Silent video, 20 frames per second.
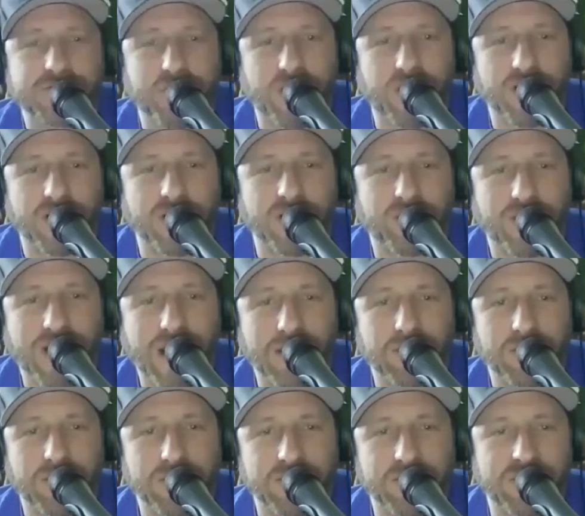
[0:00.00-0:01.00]
part of the
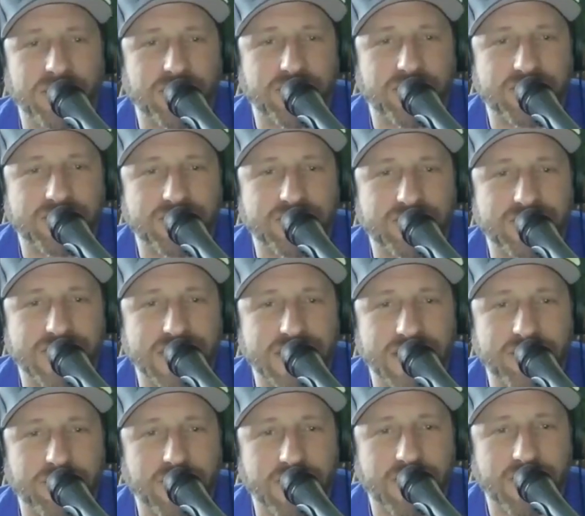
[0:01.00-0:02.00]
problem. If they're
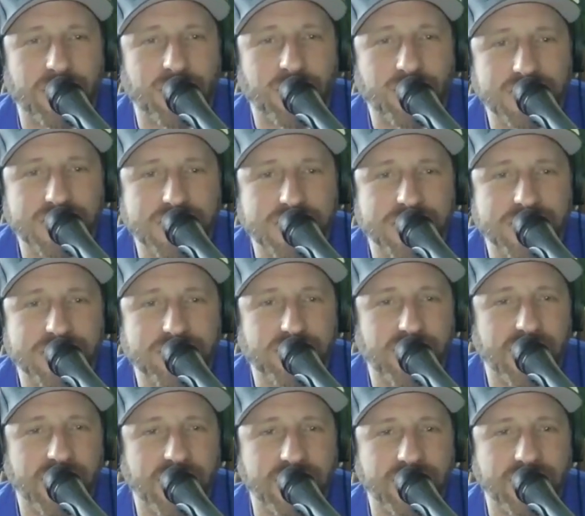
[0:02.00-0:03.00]
getting rid of the horses,
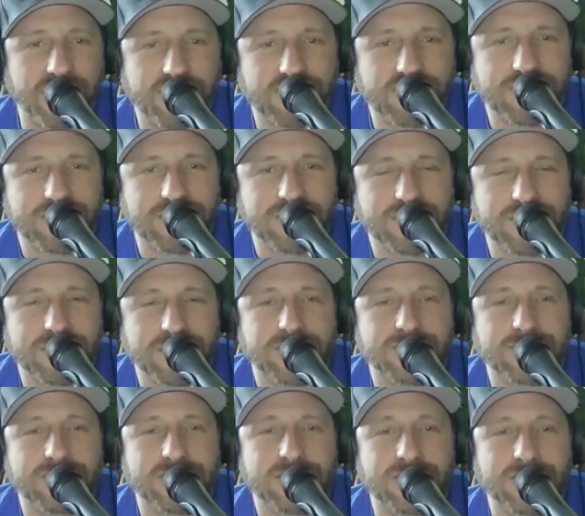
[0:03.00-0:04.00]
great.
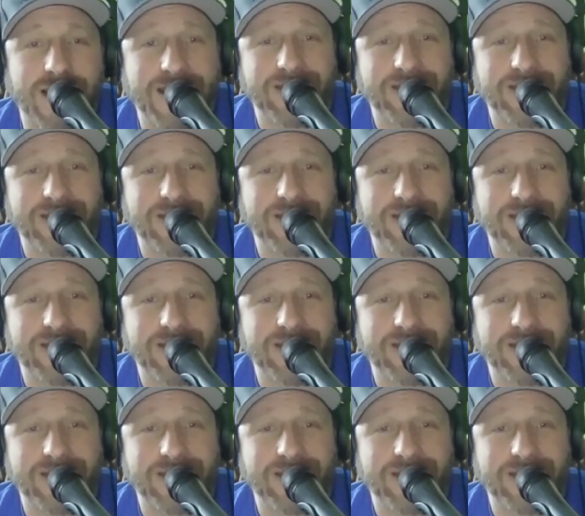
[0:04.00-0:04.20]
And